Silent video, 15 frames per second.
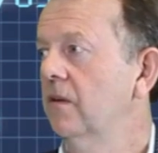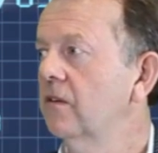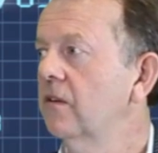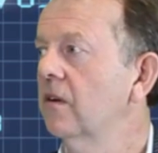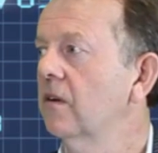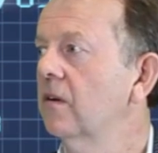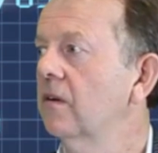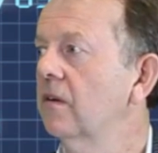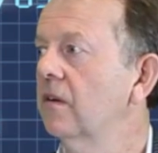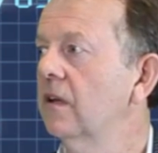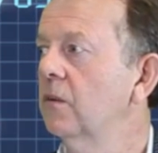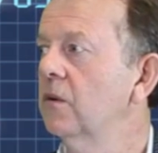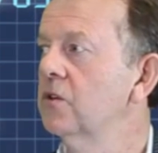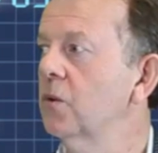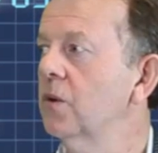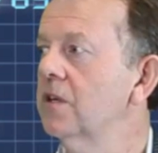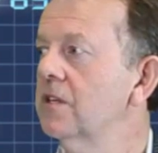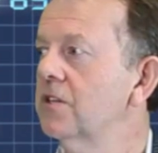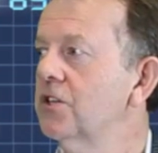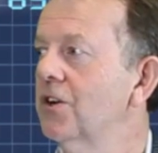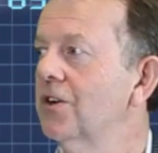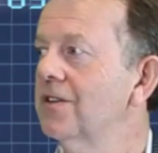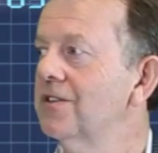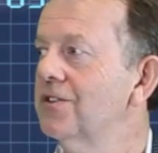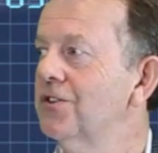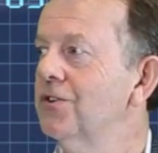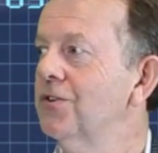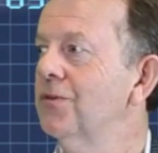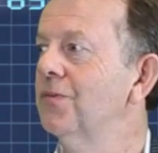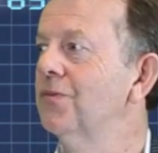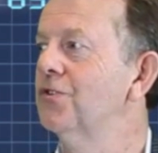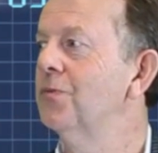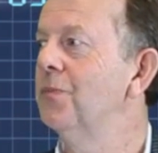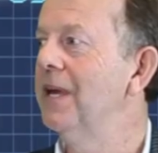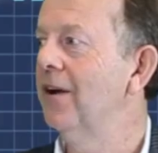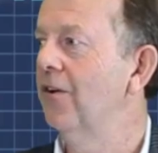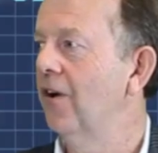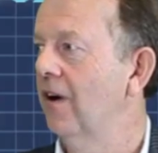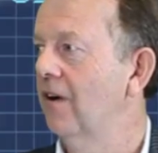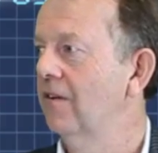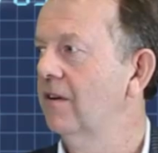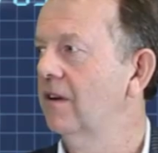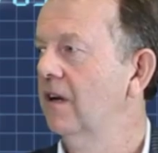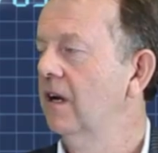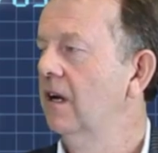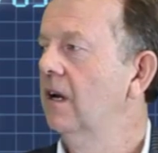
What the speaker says: So there was always a chance to be around.